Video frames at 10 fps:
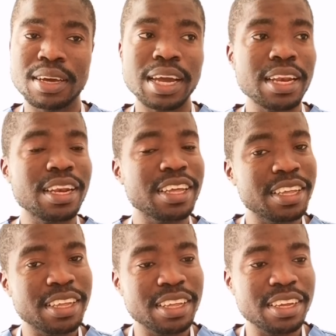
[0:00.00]

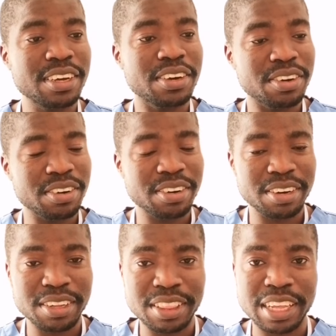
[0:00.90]
Kindly,
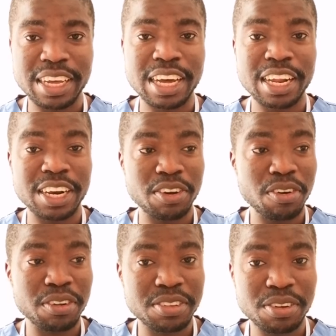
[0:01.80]
they can
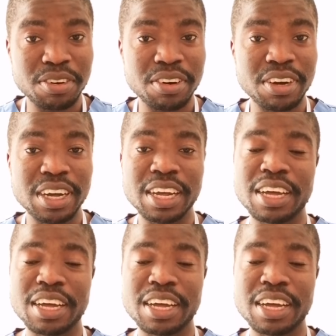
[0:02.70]
also